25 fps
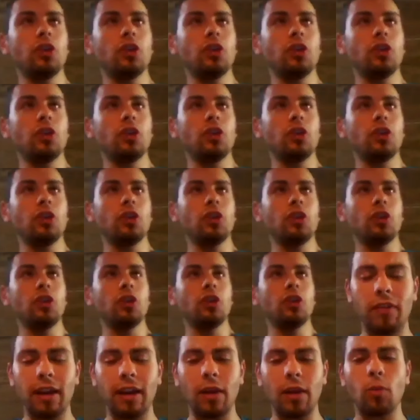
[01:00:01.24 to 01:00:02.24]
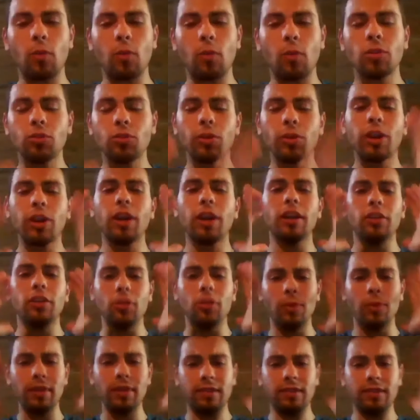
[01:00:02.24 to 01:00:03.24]
creative and stuff like which we're going to
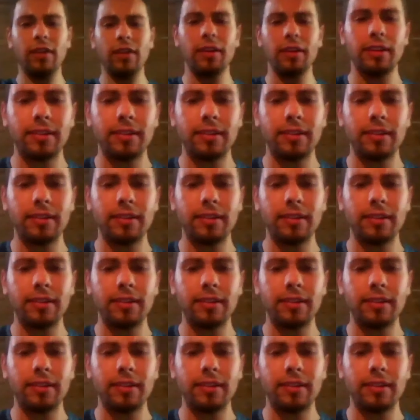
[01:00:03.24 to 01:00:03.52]
do is very